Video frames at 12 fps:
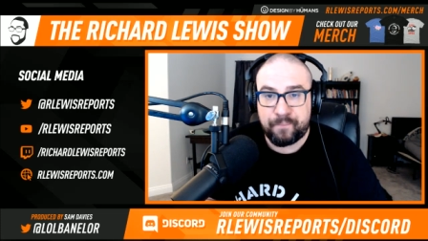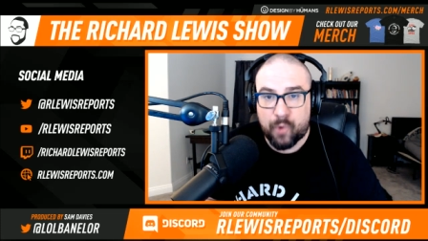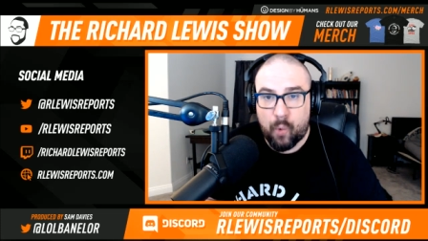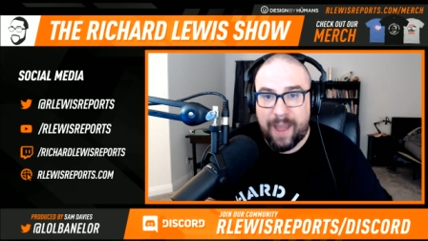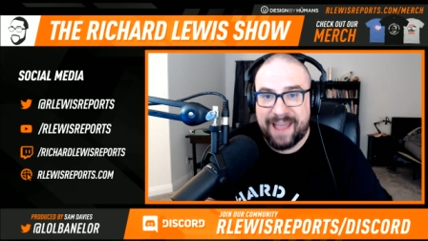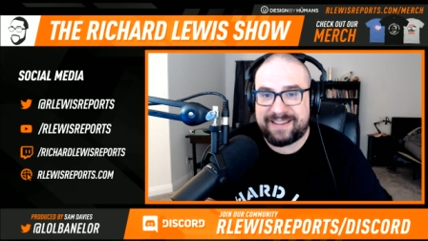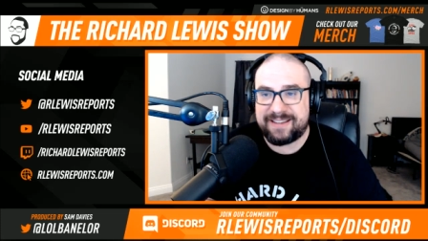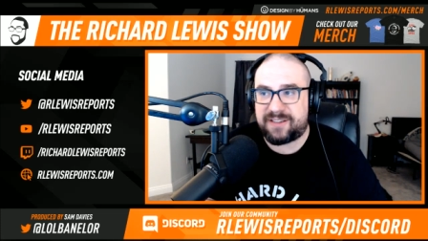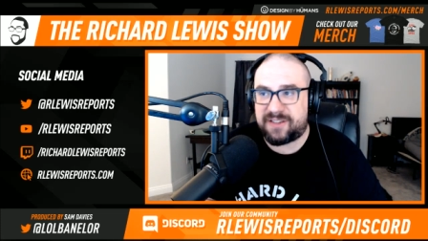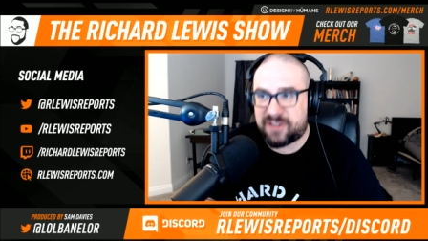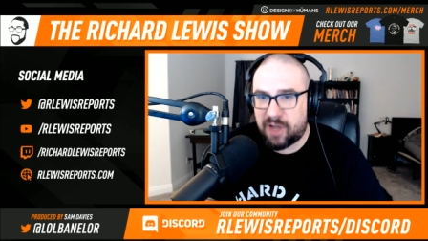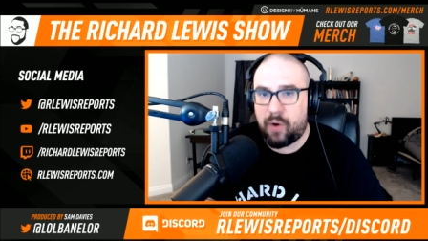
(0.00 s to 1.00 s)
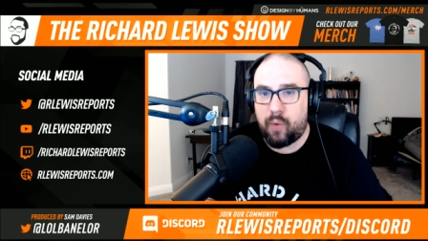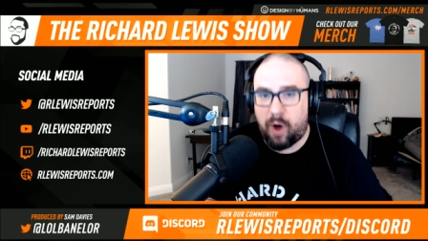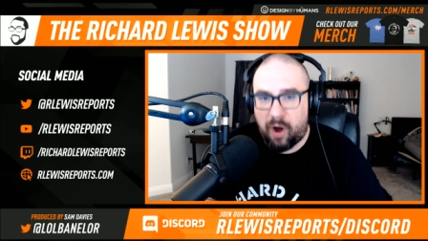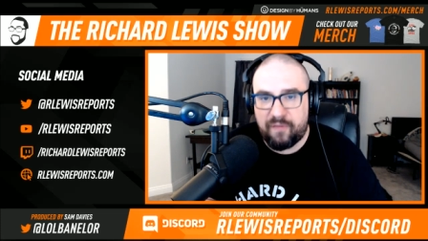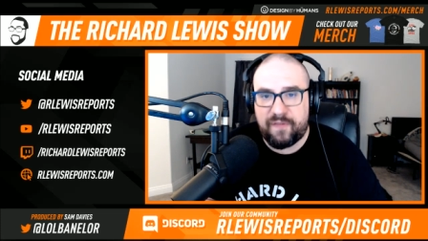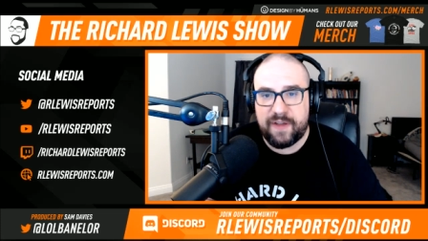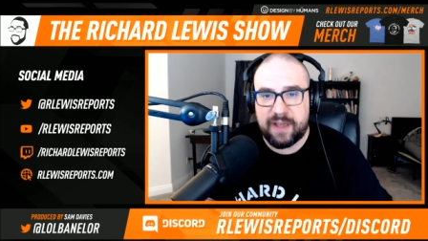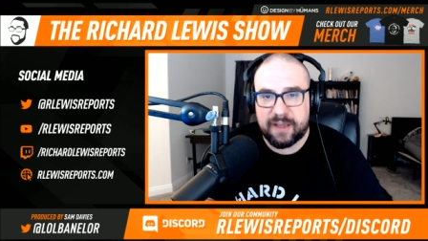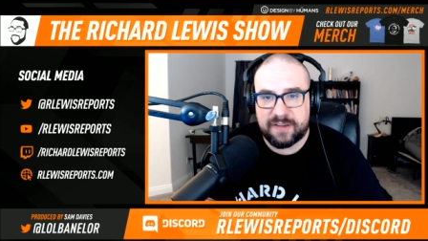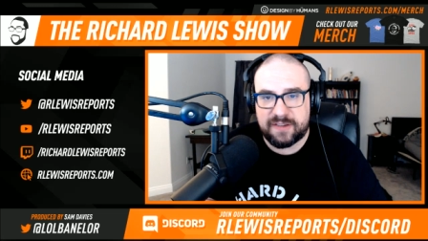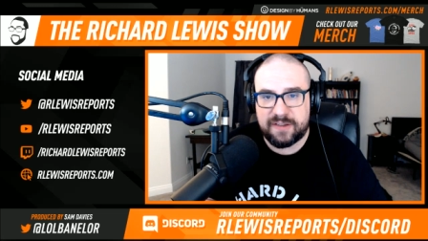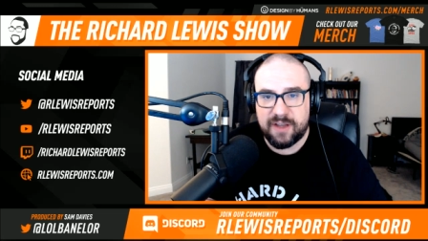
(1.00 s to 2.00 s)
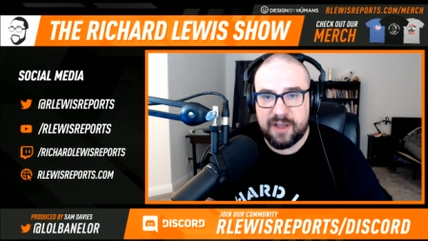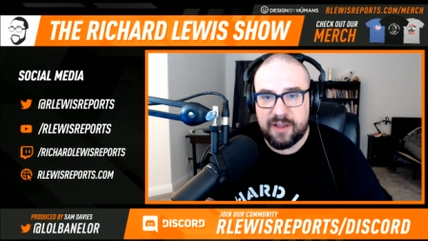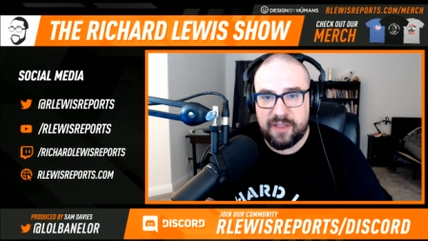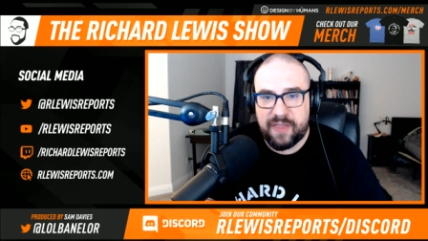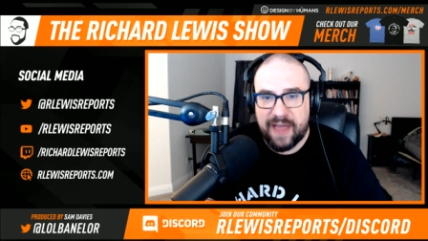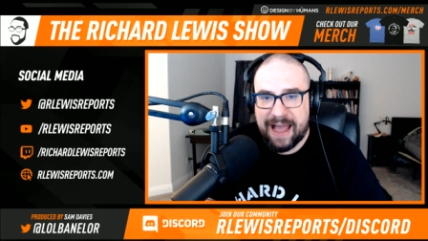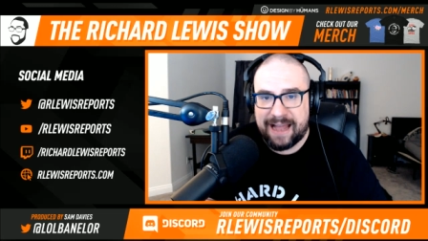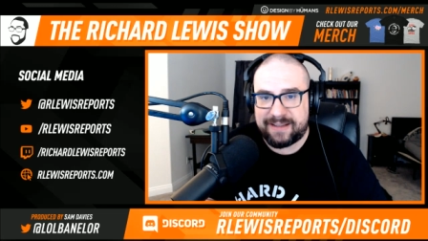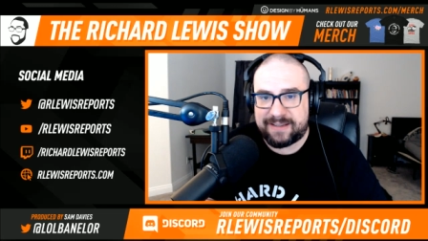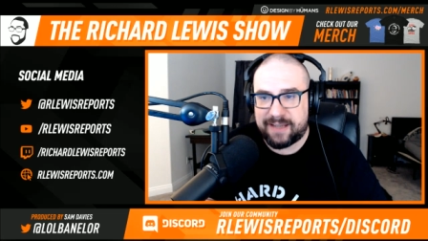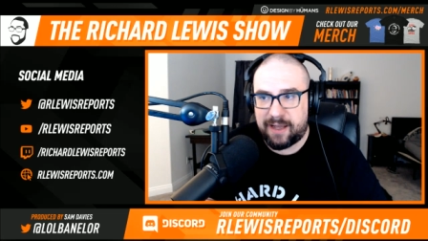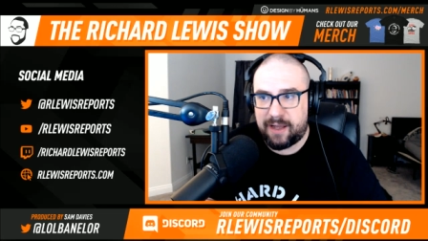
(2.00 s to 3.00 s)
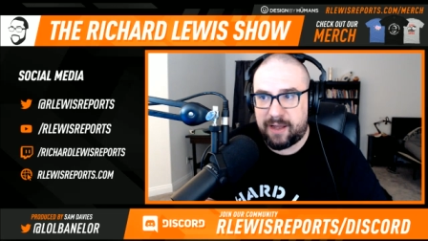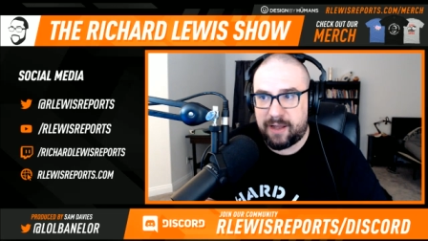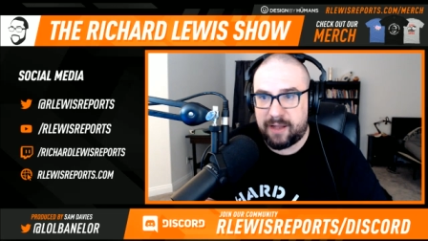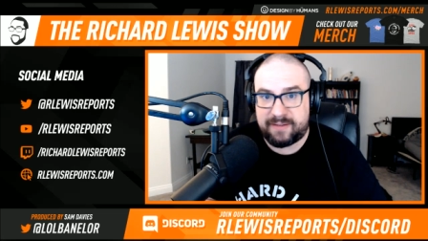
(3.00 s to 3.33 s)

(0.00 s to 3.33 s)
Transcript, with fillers: where it is so obvious that uh,